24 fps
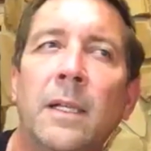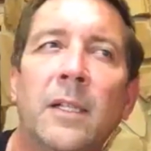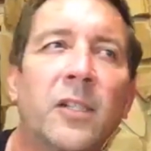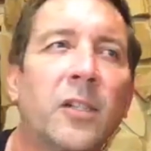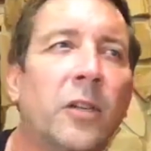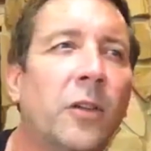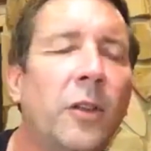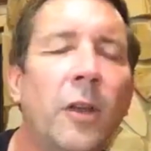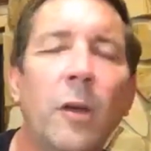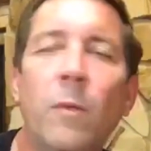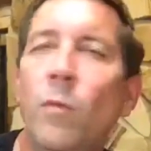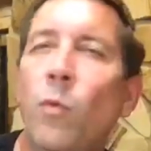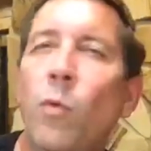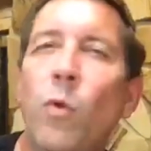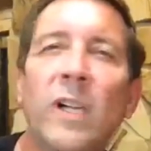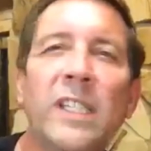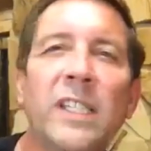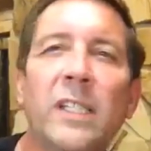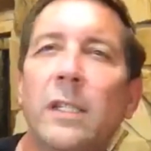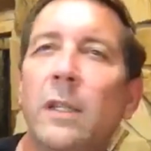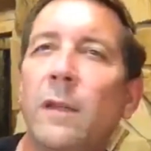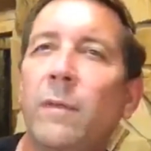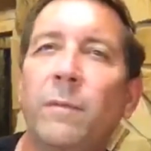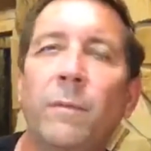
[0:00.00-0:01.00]
So then
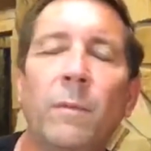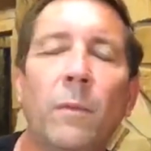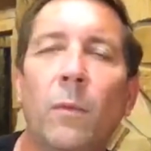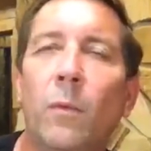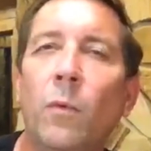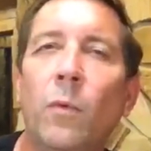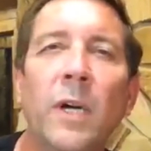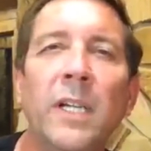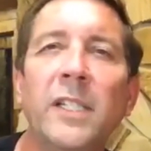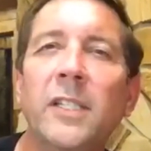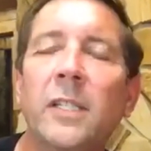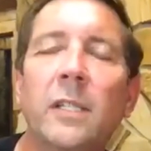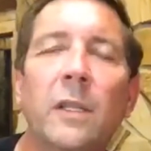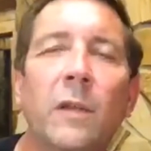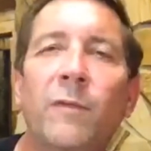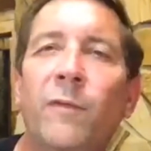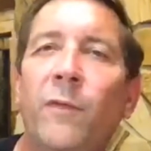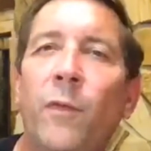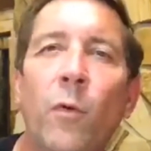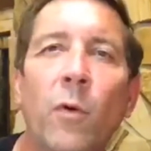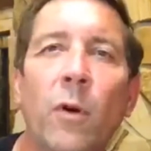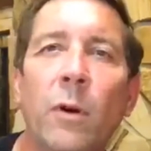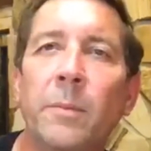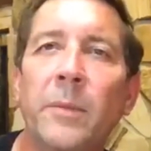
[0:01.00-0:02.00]
what's the, what's the
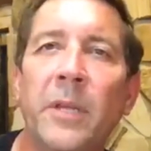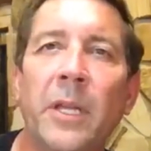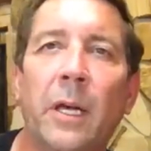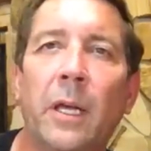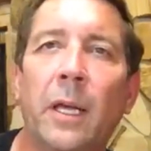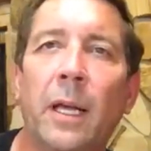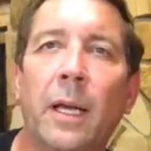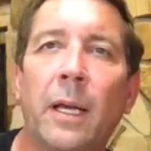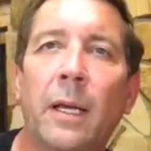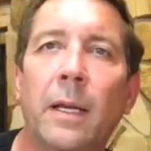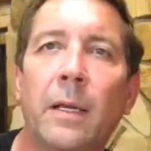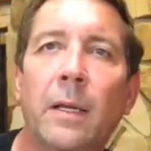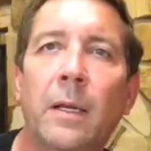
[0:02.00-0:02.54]
formula?